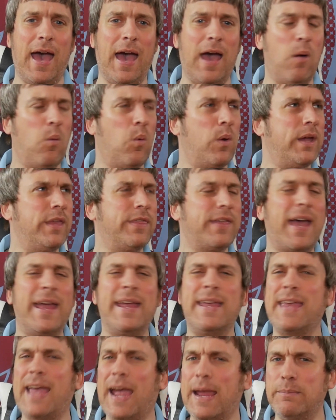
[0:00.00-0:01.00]
with
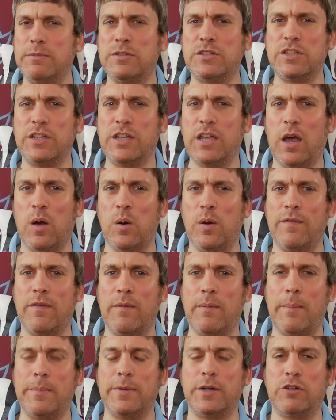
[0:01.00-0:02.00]
8 games to go, if I
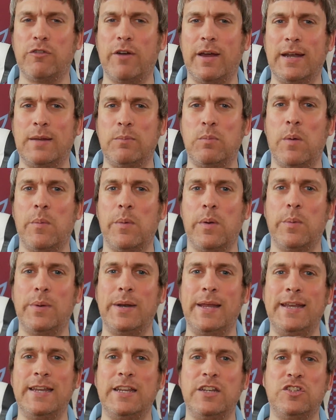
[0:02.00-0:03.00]
remember correctly, when we were
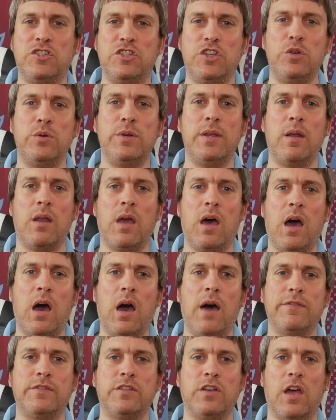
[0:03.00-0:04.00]
leading 2-0 at
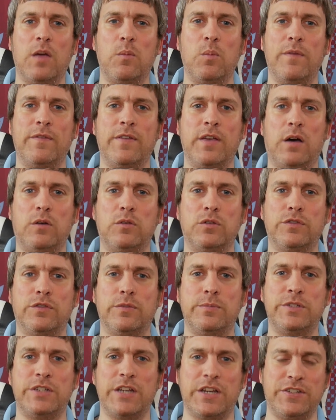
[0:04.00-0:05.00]
half-time with goals
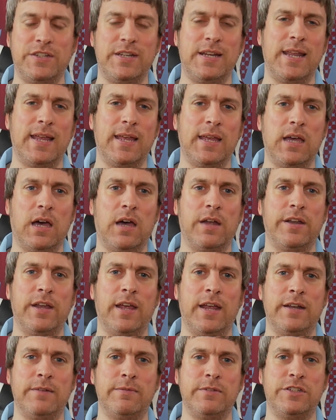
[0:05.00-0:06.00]
from Jesse Lingard
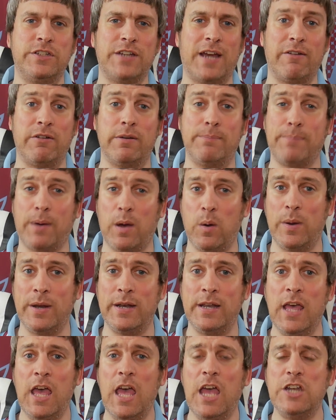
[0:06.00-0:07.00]
and Jared
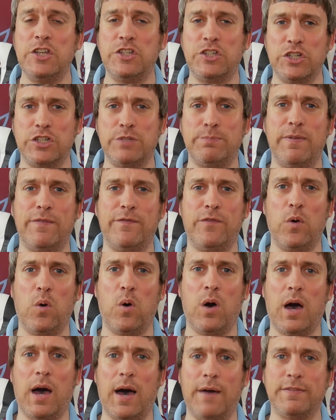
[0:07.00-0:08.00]
Bowen just before
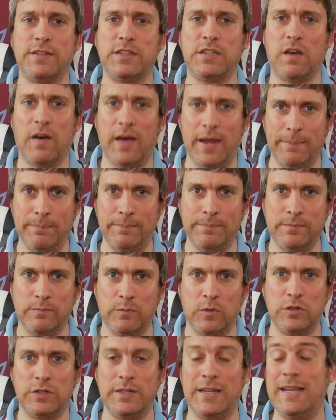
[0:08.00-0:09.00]
half-time.
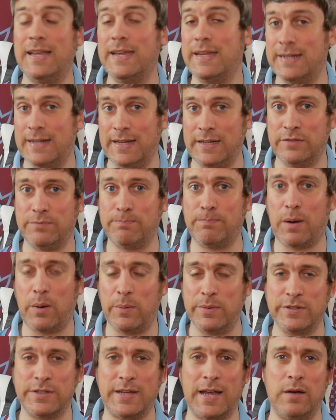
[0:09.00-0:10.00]
Well, at least
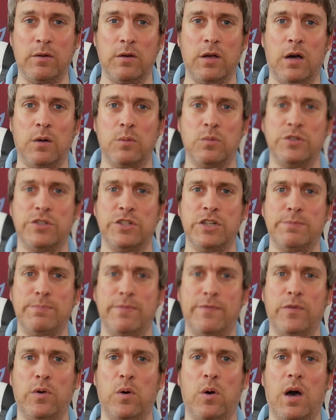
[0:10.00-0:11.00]
Bowen's goal was just
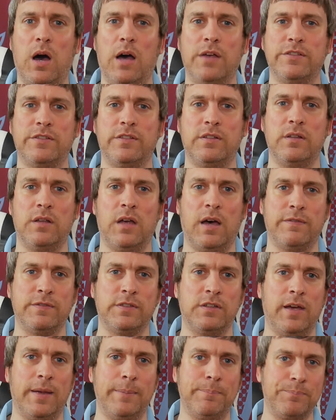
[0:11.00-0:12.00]
before
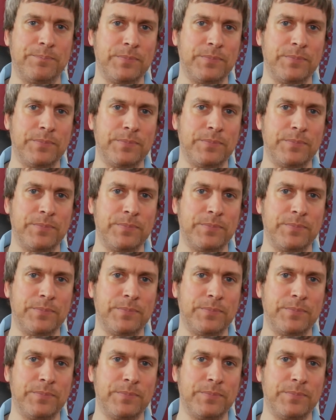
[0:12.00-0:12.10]
half-time.